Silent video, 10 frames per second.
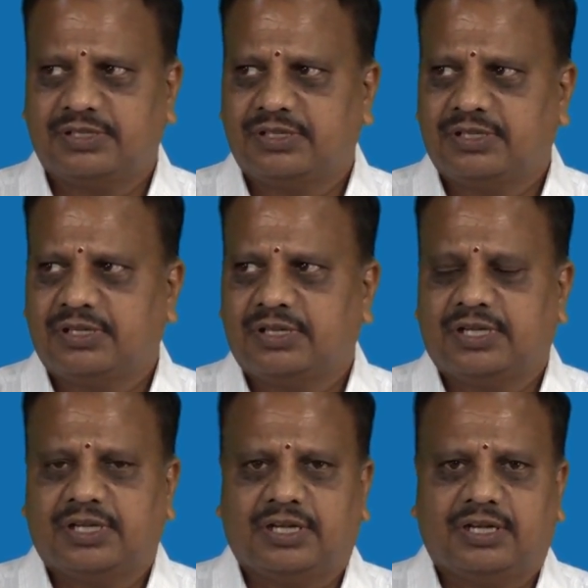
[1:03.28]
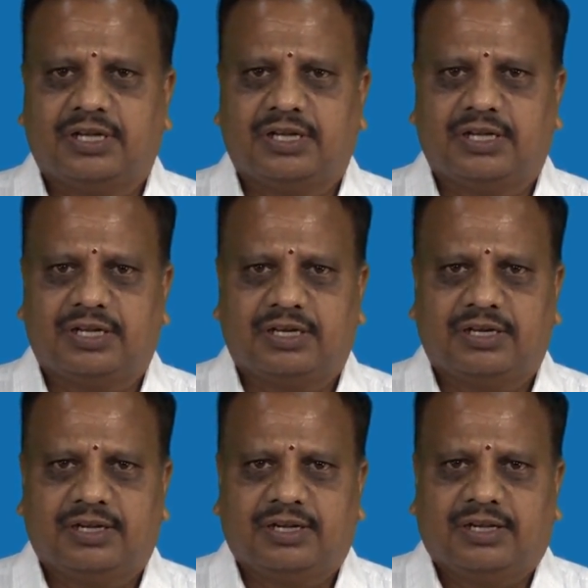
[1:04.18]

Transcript: No one is speaking in this clip.